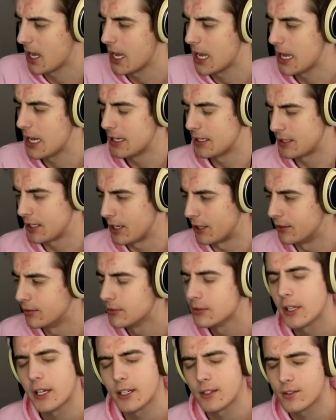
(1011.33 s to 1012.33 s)
So,
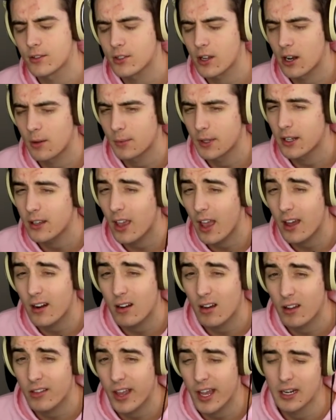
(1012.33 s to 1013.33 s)
ladies and gentlemen, again, on
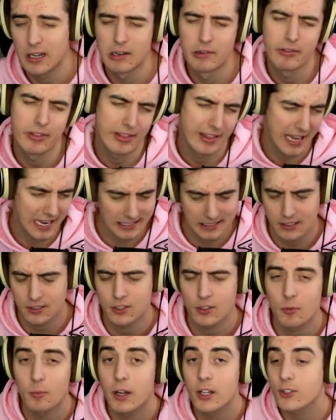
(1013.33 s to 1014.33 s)
that note, thank you so
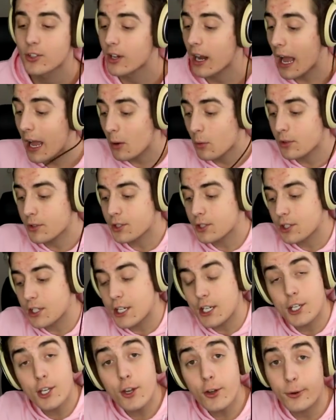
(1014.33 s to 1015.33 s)
much, and I will see
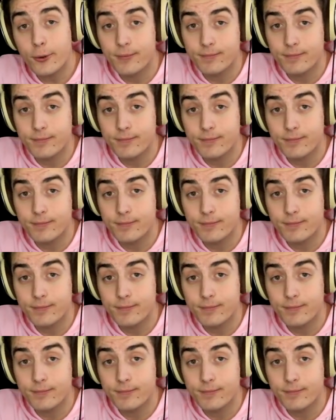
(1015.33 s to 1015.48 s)
you